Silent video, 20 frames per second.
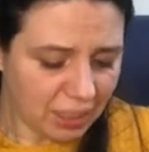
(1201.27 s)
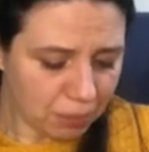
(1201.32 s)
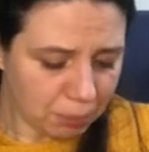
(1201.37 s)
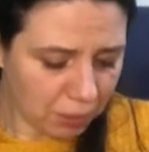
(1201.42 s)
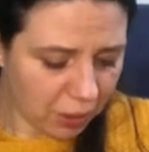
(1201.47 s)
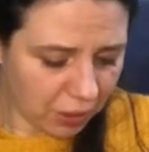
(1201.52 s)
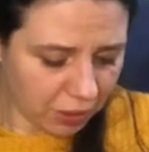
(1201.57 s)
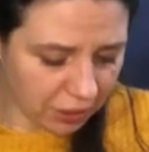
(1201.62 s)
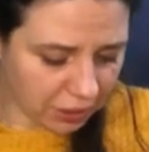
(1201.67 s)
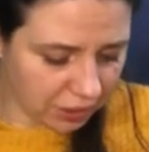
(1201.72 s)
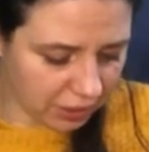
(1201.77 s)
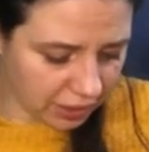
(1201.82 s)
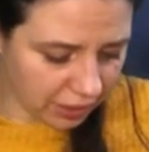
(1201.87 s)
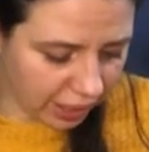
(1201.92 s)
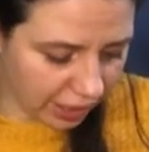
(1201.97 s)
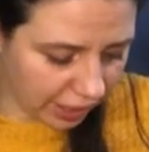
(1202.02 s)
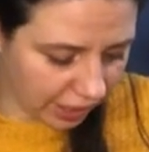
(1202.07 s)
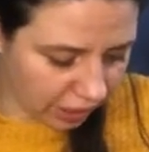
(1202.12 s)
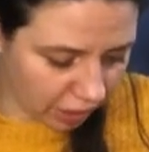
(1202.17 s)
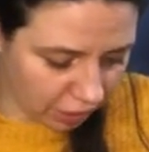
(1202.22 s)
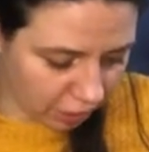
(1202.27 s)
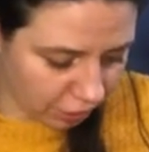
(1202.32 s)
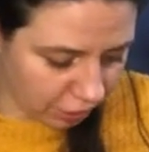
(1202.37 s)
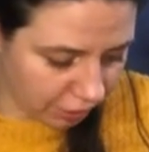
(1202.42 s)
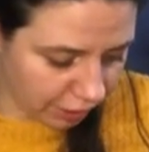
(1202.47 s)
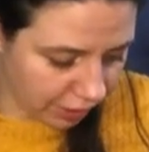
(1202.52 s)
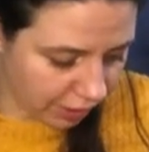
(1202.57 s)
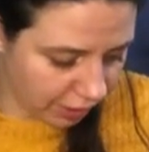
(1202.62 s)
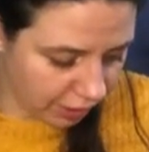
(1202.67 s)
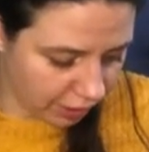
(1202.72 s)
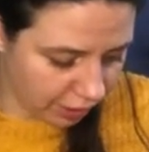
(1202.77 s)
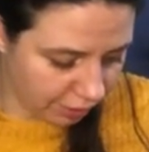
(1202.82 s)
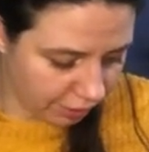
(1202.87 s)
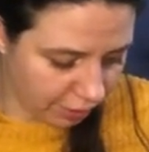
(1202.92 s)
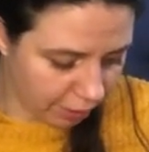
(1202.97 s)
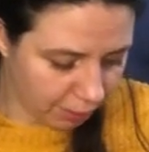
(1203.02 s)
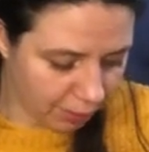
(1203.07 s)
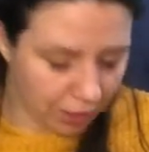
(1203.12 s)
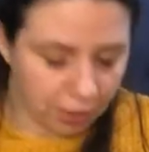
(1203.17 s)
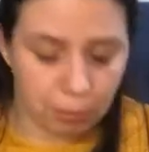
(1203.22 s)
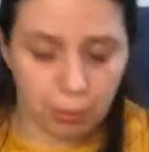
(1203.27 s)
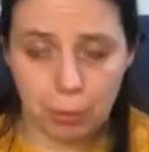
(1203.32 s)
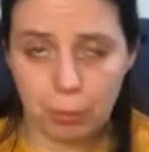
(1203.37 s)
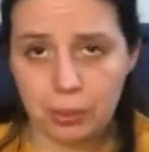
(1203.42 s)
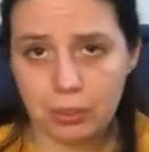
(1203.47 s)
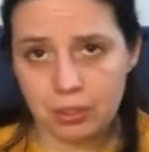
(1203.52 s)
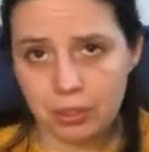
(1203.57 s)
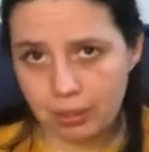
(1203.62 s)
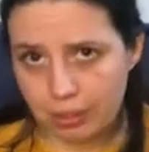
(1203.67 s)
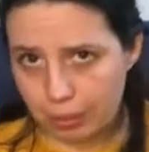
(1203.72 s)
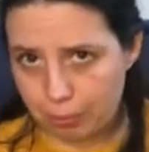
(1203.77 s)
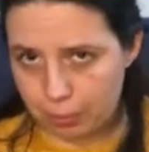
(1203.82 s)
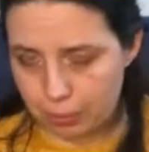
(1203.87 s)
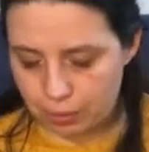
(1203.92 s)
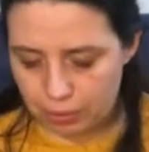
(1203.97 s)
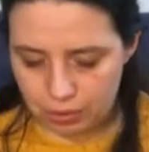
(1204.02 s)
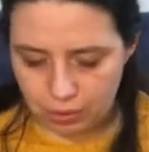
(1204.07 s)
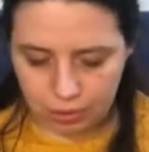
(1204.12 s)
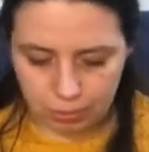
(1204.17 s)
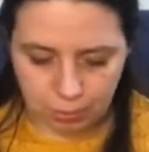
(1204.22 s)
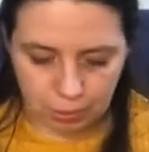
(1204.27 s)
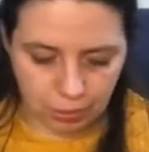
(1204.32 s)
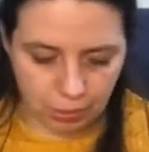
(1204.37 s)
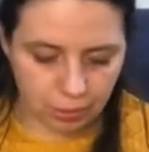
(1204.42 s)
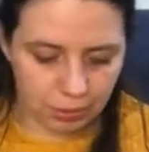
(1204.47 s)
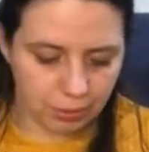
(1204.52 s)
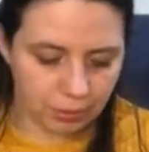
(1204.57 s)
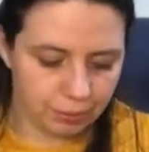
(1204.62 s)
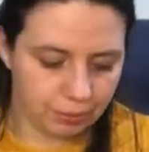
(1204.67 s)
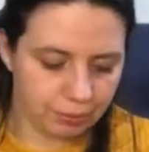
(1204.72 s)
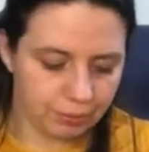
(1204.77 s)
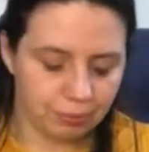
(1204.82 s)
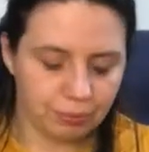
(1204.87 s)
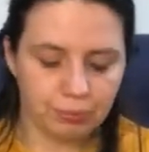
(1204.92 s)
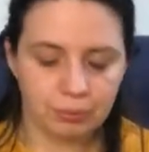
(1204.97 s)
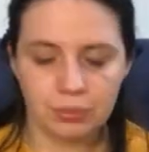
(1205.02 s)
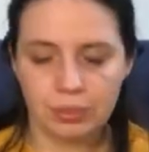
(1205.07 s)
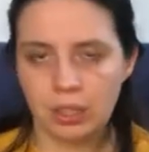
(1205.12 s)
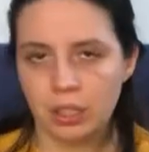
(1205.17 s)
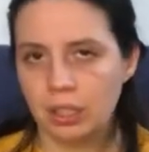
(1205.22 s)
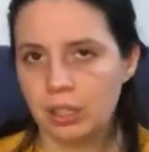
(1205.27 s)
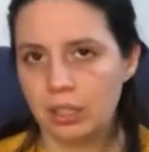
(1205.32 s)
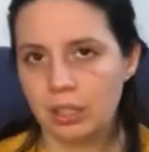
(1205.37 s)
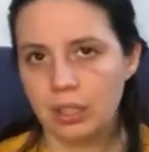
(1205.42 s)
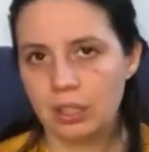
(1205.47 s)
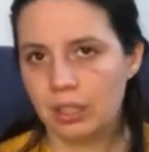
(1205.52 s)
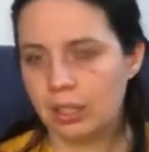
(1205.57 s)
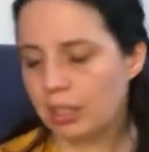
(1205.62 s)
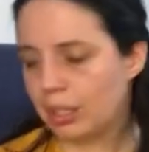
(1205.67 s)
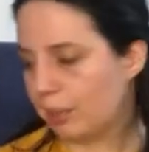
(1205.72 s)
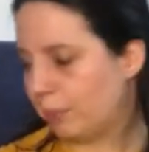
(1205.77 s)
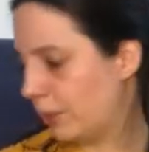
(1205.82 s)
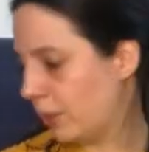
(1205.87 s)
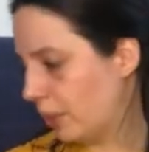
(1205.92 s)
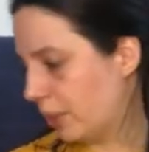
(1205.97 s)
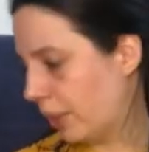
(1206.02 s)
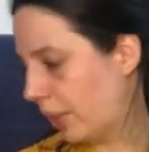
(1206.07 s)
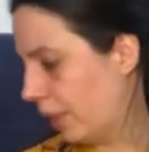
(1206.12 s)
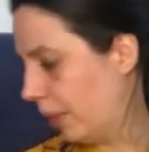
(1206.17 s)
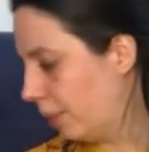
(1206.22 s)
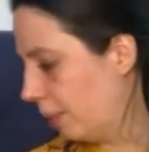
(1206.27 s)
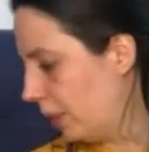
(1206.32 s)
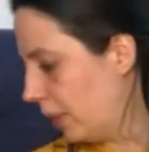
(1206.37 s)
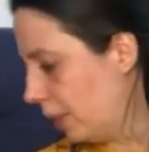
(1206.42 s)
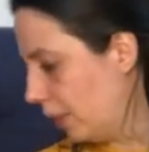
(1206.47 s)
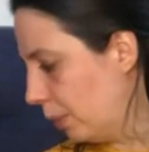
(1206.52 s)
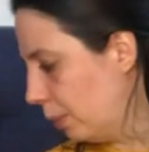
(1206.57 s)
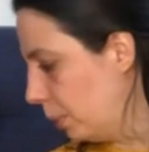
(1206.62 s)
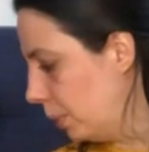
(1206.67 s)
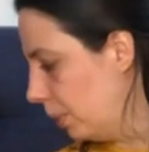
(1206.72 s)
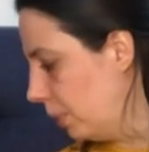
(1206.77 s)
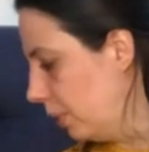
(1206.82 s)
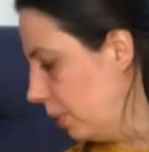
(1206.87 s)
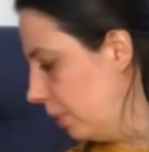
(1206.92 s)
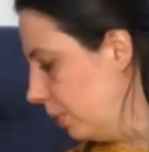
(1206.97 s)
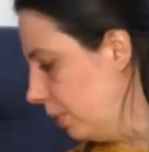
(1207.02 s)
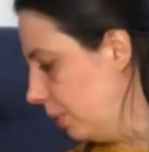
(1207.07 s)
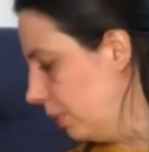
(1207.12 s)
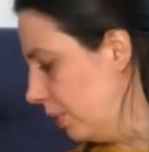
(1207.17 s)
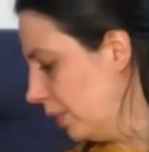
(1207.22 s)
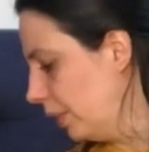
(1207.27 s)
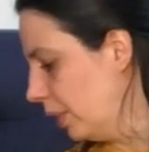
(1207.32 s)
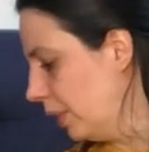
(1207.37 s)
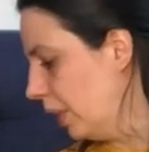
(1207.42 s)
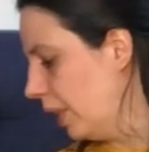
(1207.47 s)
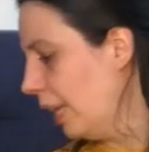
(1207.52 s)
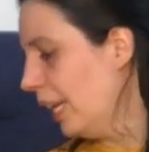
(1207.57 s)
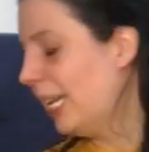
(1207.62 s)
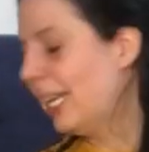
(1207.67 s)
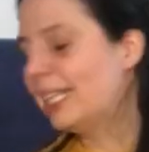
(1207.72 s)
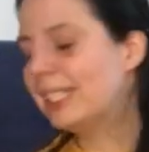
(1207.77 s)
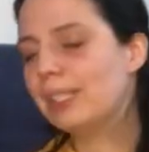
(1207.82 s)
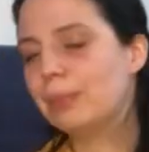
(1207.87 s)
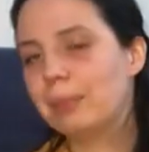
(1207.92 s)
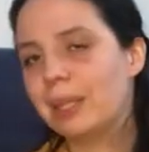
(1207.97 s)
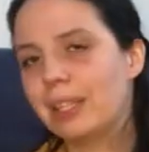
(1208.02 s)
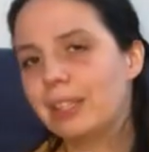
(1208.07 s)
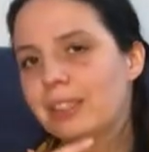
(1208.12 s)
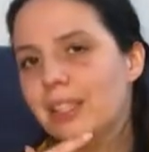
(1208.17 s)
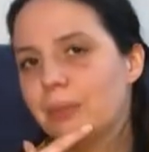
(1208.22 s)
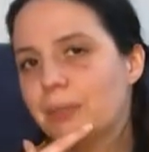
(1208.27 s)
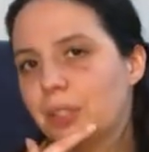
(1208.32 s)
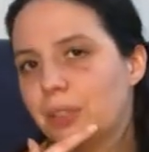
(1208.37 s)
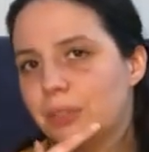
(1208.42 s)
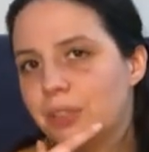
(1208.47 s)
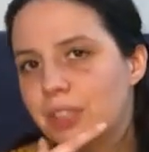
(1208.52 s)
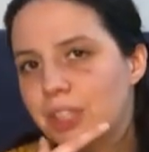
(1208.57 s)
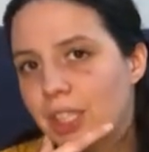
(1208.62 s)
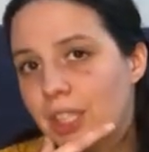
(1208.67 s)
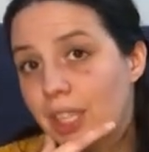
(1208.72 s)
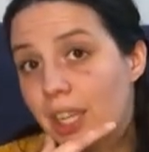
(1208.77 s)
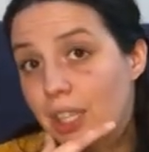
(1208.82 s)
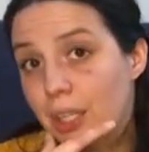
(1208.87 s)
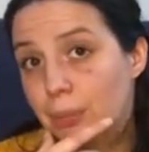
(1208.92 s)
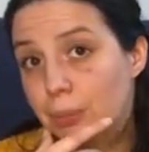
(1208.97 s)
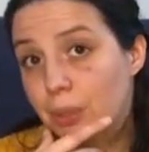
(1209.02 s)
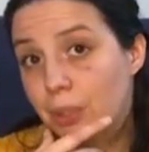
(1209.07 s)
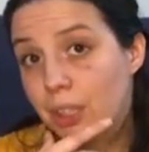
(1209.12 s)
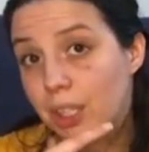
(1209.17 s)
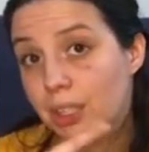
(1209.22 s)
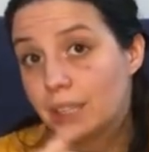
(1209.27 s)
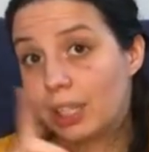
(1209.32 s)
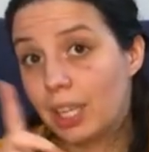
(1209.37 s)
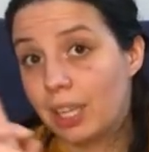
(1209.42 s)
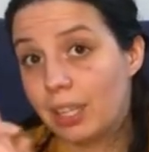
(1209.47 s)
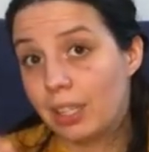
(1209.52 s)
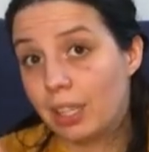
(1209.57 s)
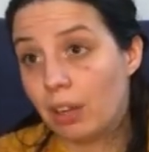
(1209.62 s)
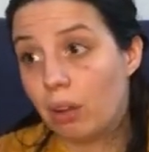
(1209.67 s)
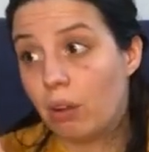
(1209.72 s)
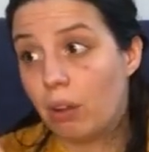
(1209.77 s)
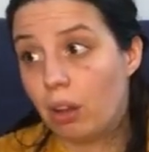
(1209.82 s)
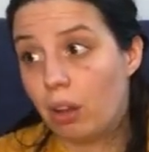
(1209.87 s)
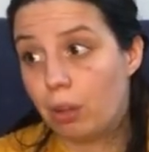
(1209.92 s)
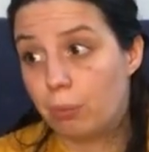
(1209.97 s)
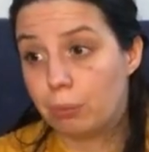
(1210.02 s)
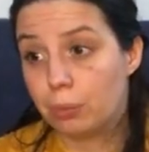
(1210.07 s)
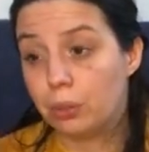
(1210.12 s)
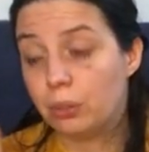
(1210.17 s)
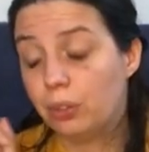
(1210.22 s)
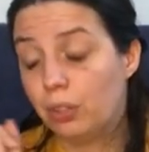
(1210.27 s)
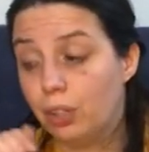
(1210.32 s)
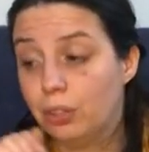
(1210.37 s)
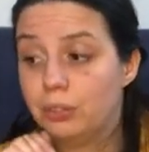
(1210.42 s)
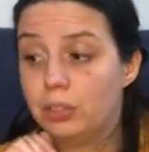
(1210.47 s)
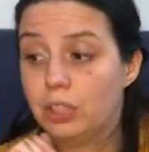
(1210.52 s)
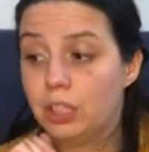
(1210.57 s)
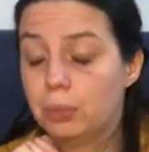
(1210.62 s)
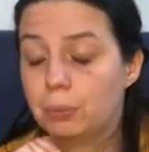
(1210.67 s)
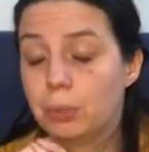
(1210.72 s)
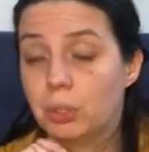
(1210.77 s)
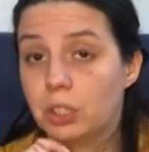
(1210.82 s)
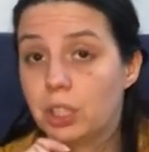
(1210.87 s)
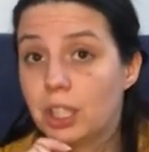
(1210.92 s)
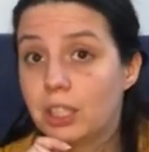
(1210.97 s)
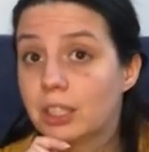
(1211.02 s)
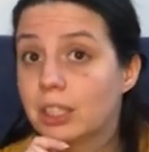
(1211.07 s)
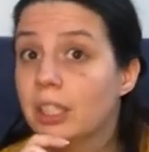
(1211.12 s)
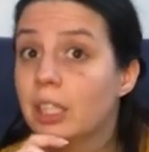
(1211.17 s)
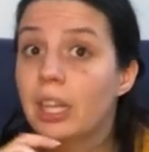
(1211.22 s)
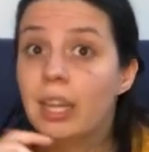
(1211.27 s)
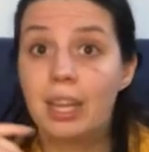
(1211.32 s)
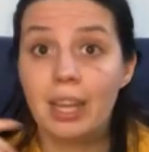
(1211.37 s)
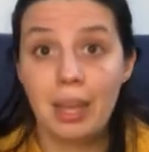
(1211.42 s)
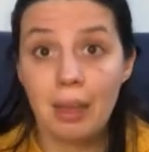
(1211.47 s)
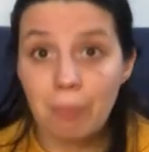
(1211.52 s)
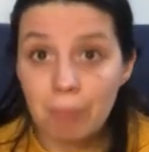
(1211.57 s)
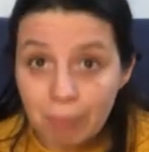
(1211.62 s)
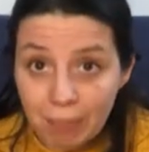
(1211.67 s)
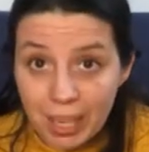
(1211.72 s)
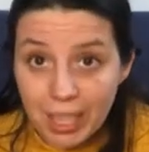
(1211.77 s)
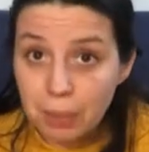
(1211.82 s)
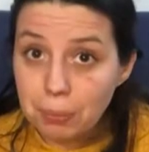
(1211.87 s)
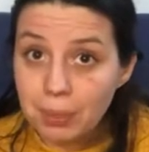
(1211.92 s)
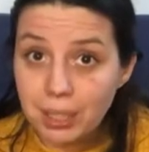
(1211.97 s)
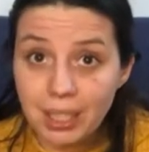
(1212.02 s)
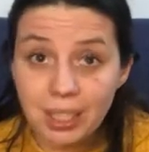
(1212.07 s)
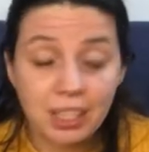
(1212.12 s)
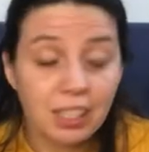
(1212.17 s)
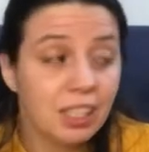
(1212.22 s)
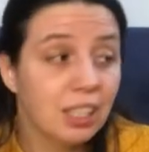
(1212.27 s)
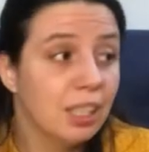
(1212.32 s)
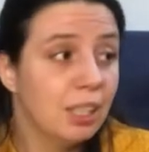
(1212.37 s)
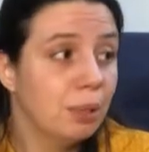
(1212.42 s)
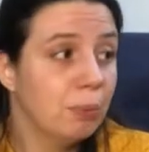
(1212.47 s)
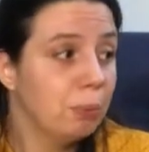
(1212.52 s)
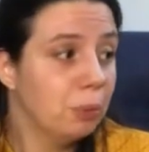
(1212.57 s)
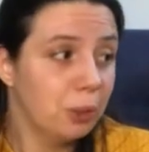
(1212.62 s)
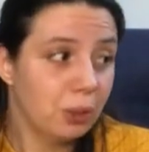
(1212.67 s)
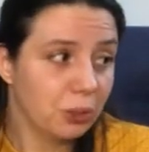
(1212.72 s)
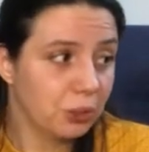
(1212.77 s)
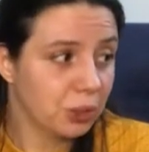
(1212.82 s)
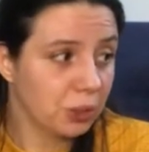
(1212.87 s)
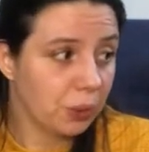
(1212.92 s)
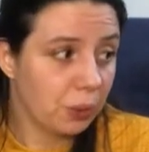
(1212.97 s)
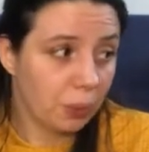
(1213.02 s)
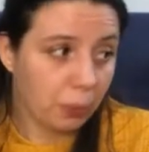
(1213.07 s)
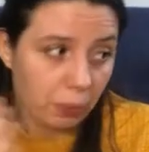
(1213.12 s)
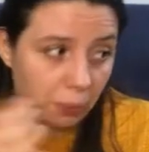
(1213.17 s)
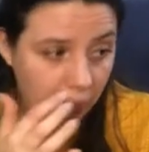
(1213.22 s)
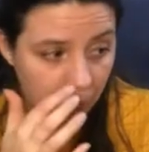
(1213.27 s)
markers, and I cannot find any of them at the moment, so I purchased more. I'm sorry, terrible. Is it because I'm not finishing any project and they're all unfinished projects? Maybe, but also,